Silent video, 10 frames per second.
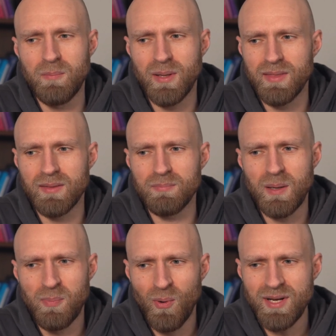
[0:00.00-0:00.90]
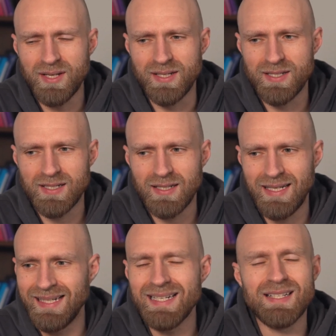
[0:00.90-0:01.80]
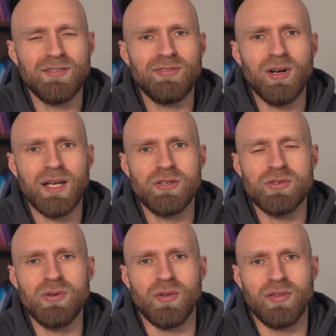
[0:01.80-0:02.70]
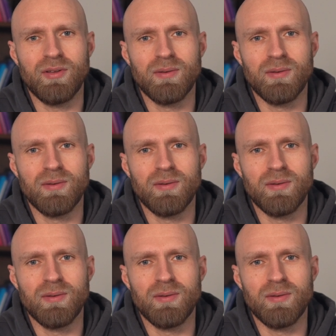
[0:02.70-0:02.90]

But my point is, it is the fucking truth.